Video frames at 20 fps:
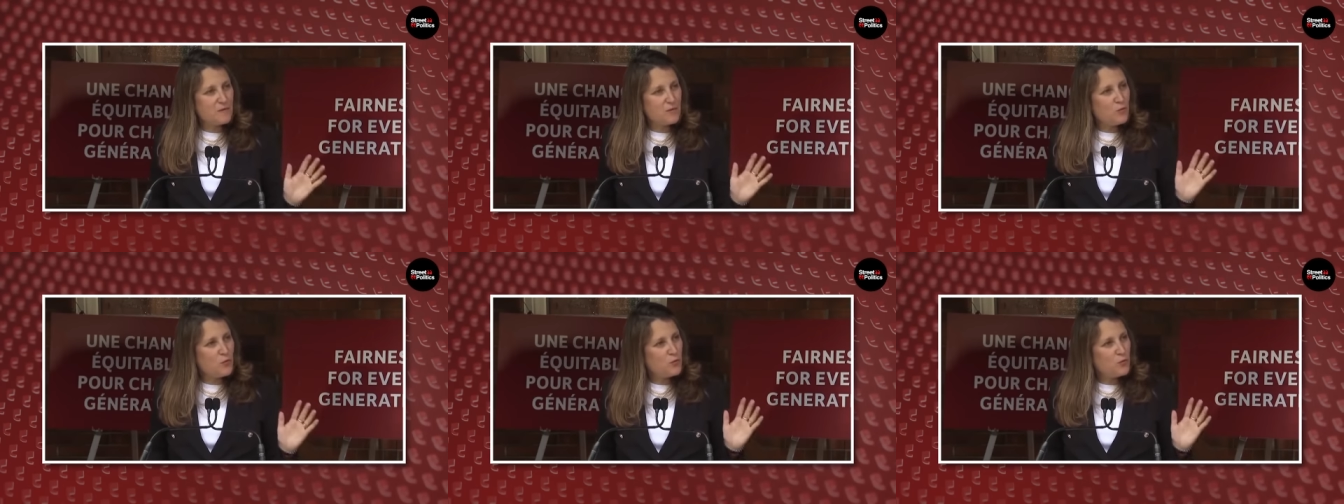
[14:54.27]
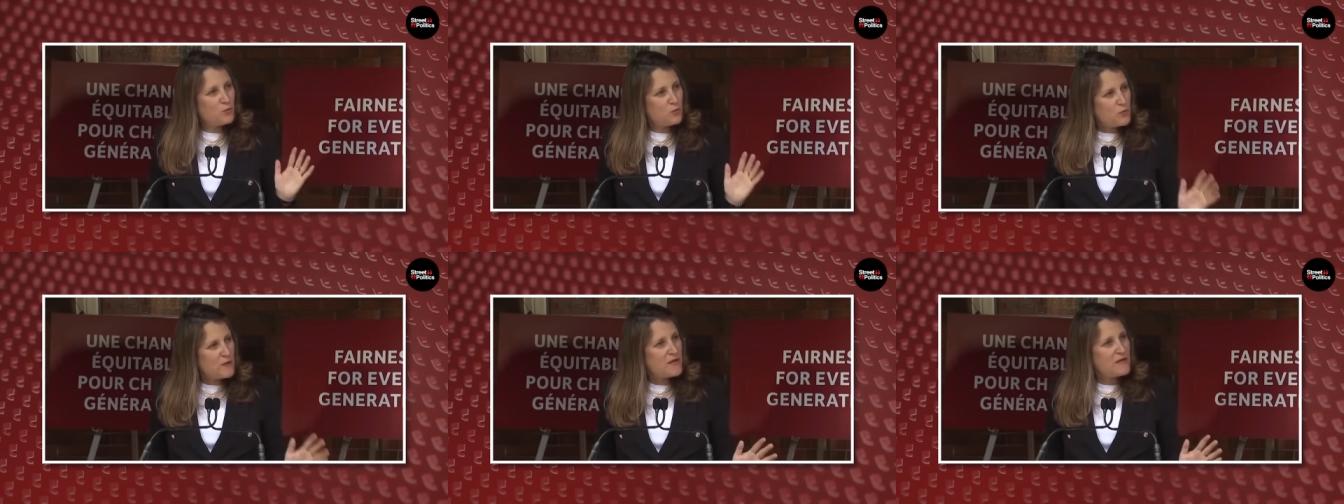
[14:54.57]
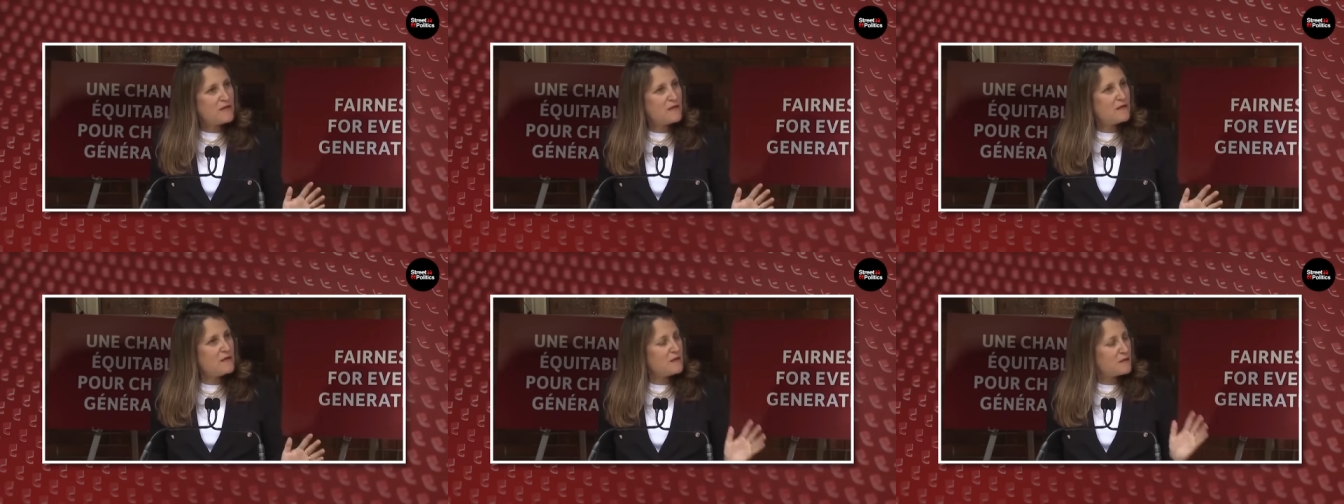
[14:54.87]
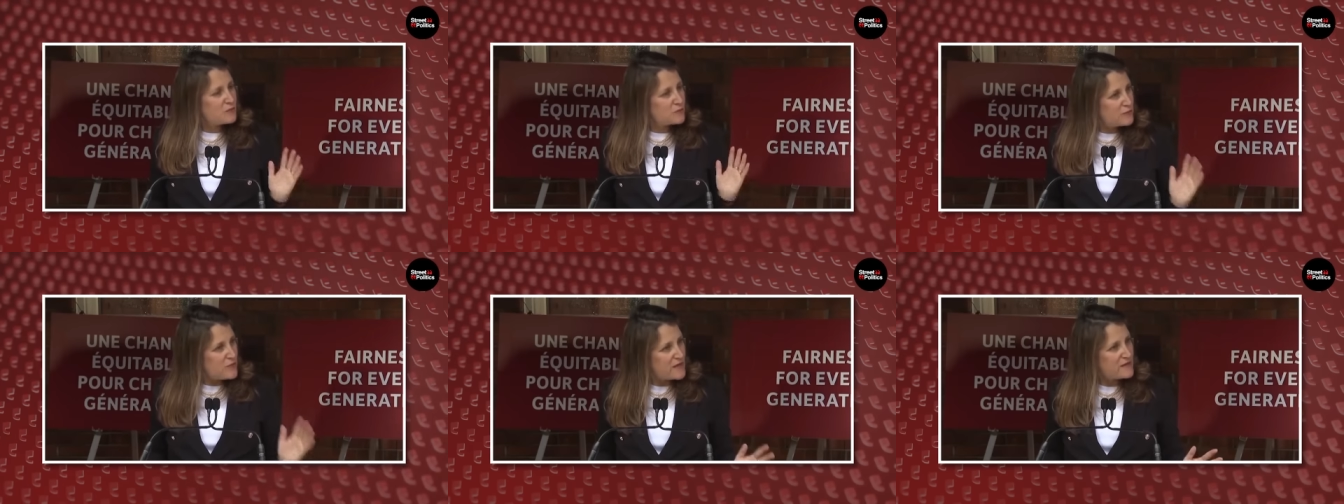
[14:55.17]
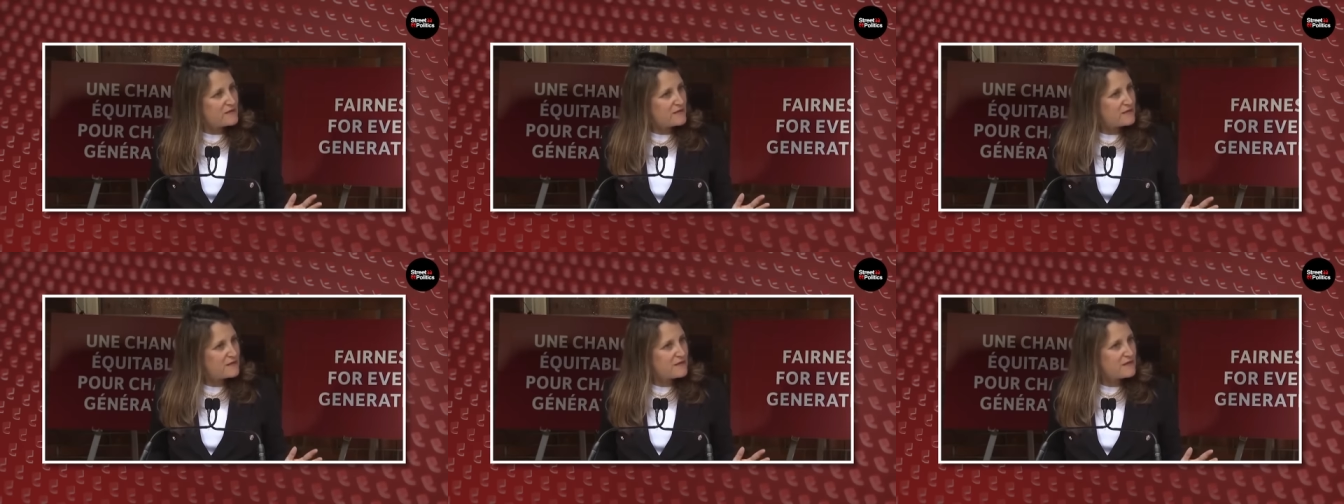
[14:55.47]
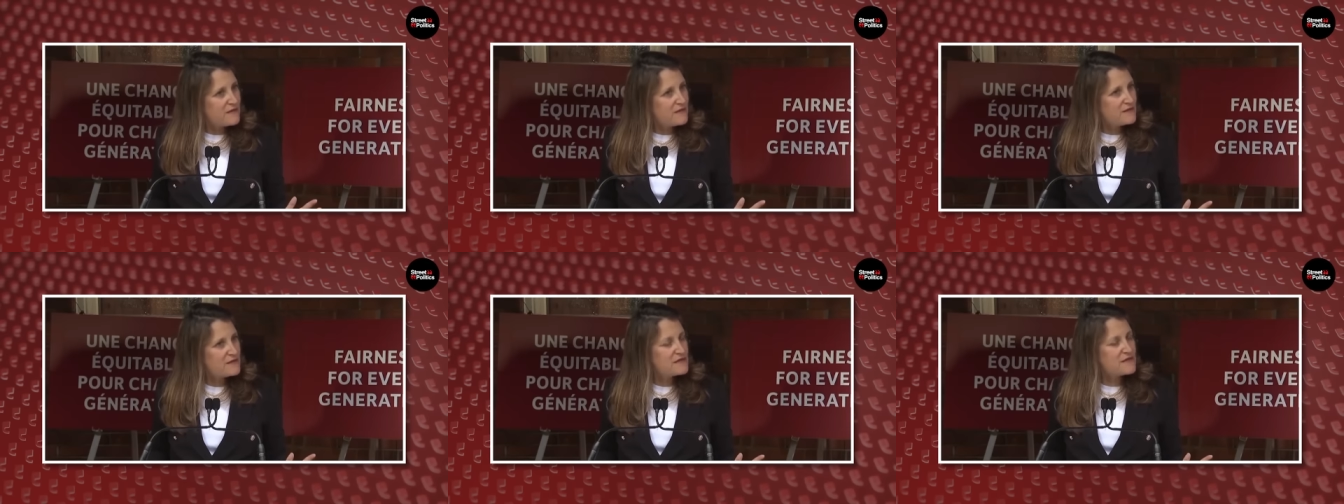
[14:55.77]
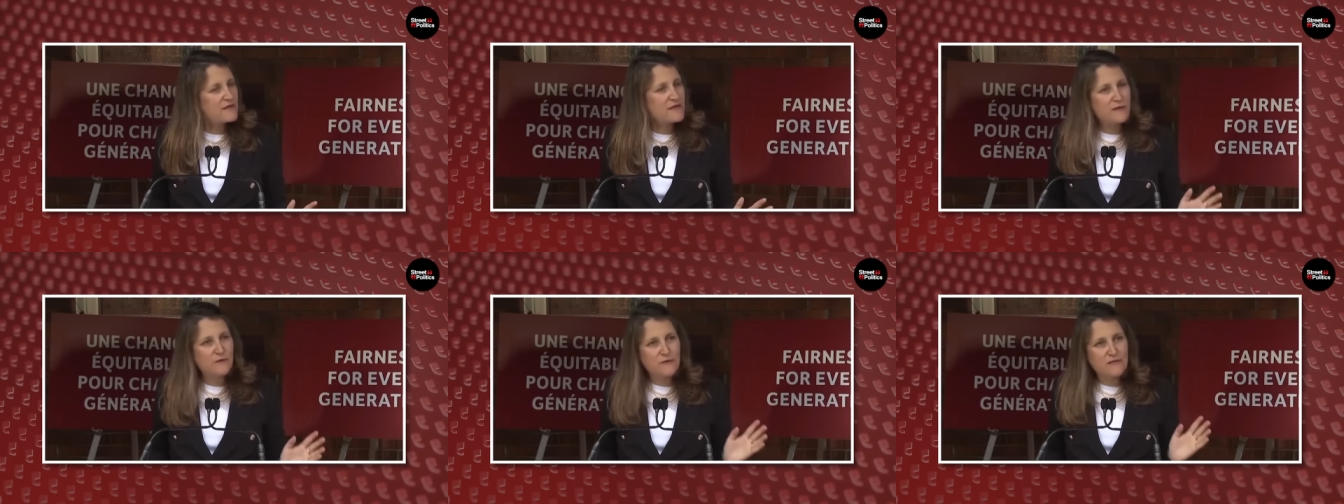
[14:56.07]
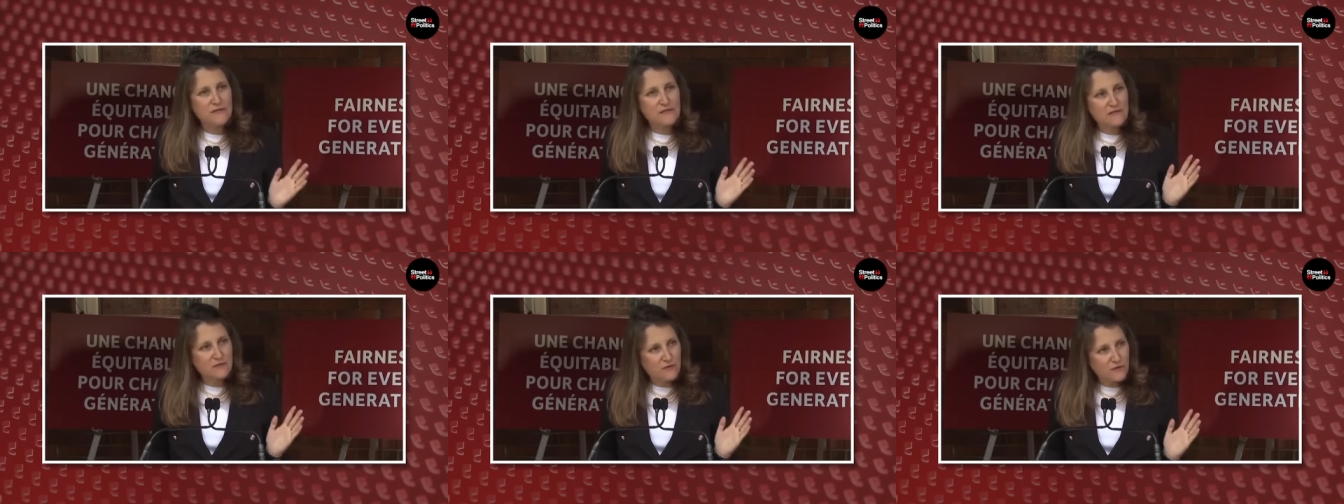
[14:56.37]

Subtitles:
we recognize there is an